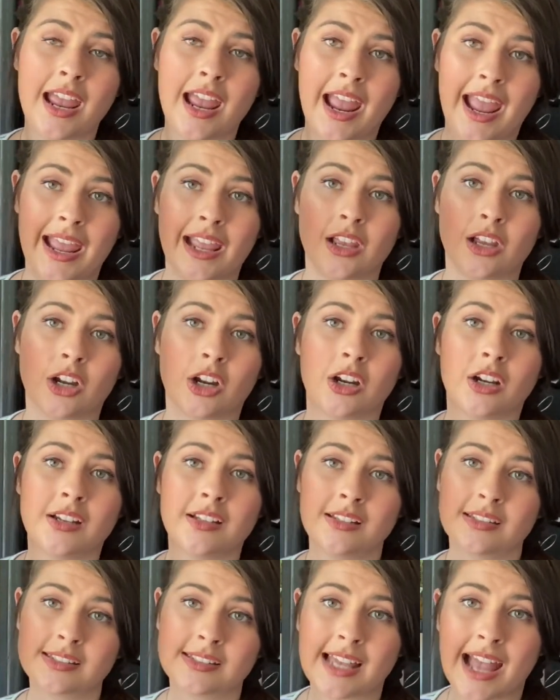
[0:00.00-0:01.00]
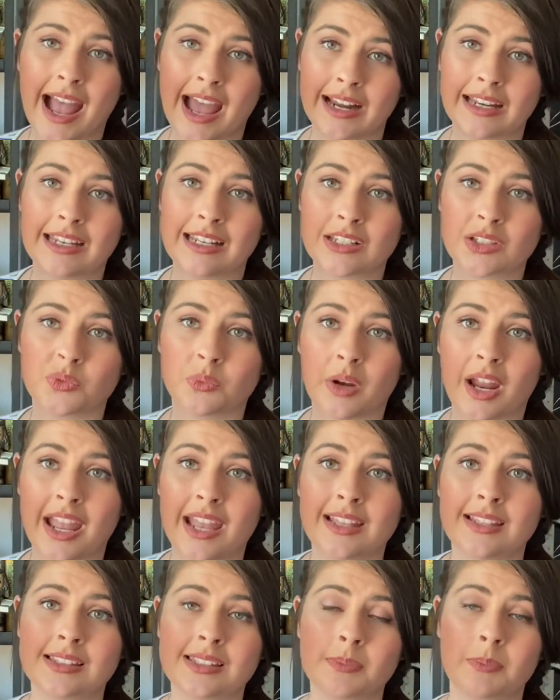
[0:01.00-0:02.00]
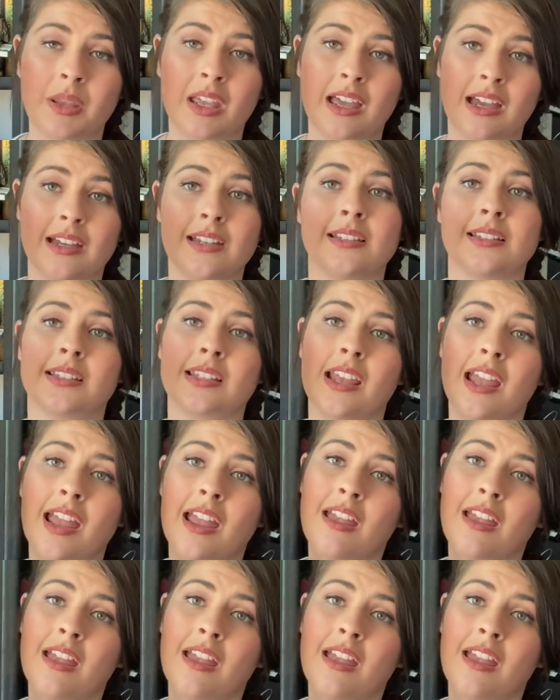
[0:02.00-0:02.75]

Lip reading: anger, sadness raids, because